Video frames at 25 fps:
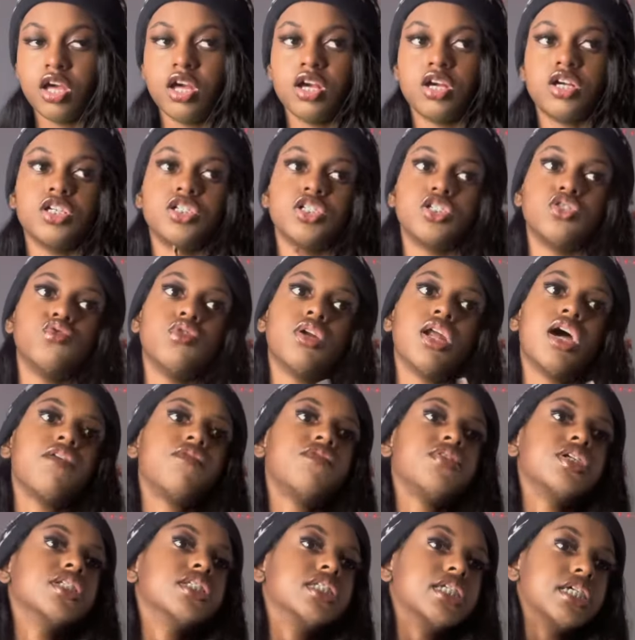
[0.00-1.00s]
Because you're not
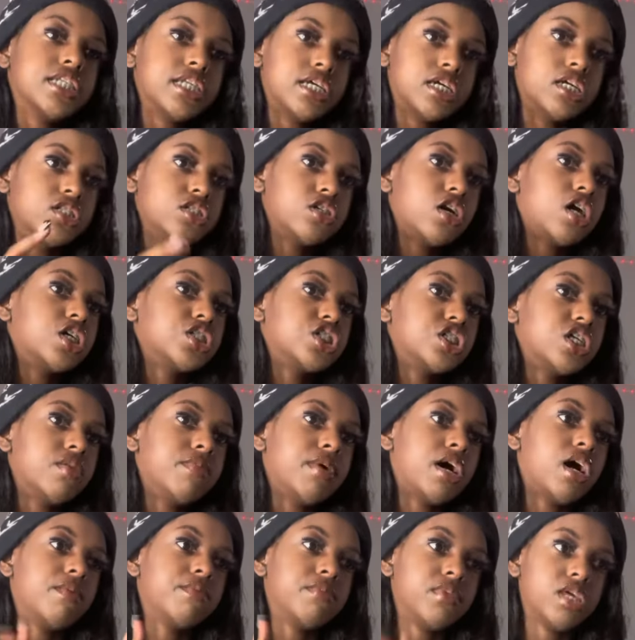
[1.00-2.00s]
going to sit there and talk shit
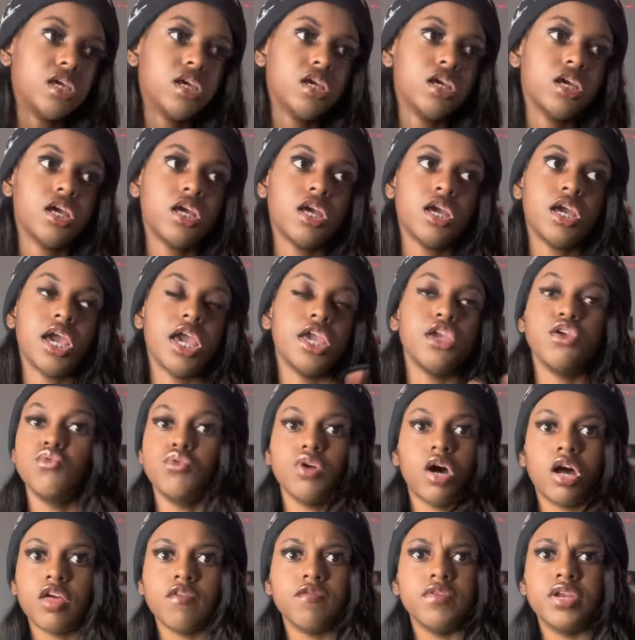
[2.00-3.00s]
about me, and you
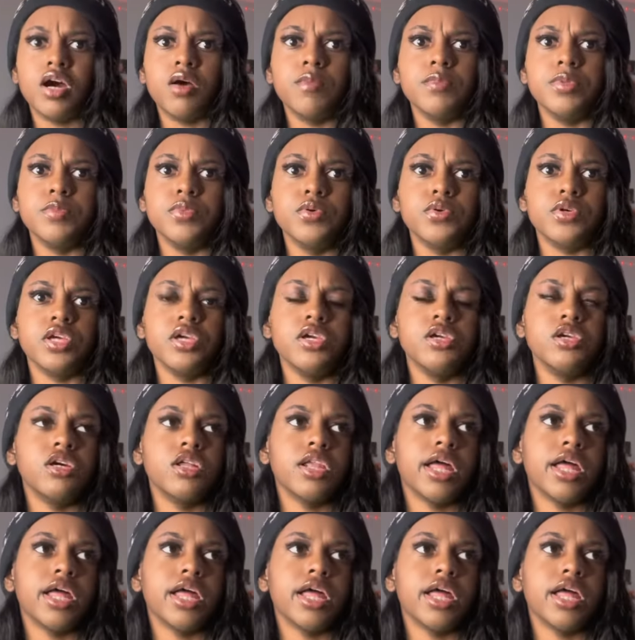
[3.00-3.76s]
don't even know me, Bookie.